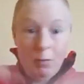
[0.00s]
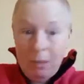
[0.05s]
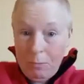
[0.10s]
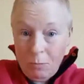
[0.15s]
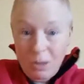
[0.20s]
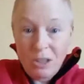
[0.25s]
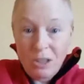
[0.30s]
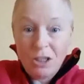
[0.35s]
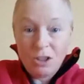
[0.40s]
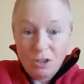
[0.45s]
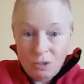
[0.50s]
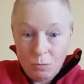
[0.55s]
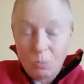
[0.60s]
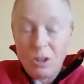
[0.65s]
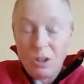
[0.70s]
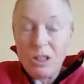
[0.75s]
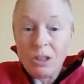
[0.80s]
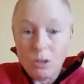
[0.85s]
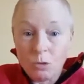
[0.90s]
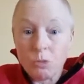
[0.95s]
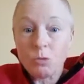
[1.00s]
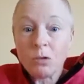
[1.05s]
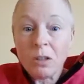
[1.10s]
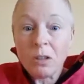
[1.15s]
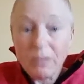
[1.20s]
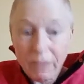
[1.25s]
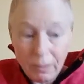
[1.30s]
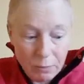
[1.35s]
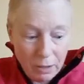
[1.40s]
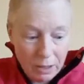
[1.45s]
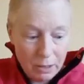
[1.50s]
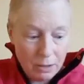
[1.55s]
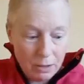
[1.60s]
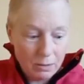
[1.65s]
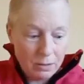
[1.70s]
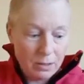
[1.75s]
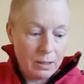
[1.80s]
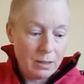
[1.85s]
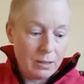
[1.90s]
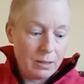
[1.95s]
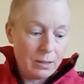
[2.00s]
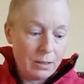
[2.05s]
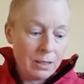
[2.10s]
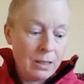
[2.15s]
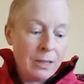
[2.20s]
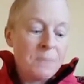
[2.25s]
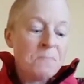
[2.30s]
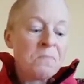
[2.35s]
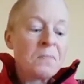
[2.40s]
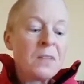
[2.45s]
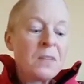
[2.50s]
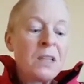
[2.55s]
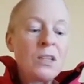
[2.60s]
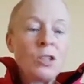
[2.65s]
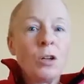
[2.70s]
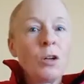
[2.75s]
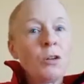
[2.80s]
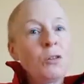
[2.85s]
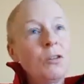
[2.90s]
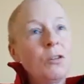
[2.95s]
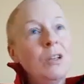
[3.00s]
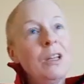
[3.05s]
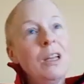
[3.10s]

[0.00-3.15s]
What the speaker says: we're just driven by those things. So,